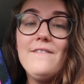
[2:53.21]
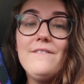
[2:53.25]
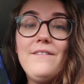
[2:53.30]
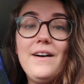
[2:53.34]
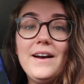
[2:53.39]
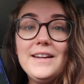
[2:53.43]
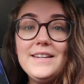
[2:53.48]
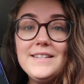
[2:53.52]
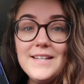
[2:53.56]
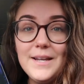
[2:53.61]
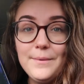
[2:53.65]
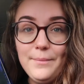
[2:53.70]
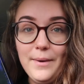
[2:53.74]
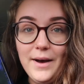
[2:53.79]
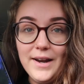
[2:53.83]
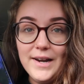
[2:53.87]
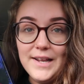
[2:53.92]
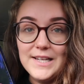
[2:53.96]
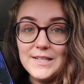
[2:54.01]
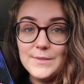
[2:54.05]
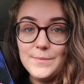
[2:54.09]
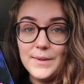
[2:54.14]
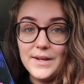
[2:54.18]
find dead
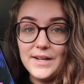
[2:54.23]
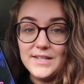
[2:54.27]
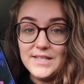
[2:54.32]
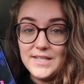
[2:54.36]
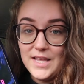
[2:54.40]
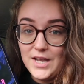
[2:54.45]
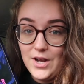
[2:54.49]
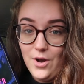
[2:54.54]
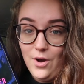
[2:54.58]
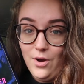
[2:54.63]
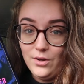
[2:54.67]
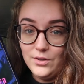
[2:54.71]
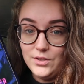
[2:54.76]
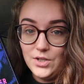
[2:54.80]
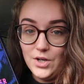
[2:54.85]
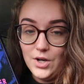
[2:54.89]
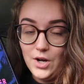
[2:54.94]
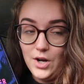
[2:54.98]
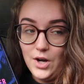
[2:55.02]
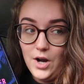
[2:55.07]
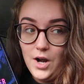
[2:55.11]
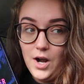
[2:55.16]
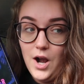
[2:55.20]
bodies because they call to
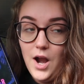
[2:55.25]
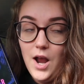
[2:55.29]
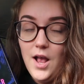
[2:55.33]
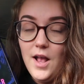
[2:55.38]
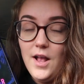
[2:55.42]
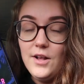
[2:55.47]
her.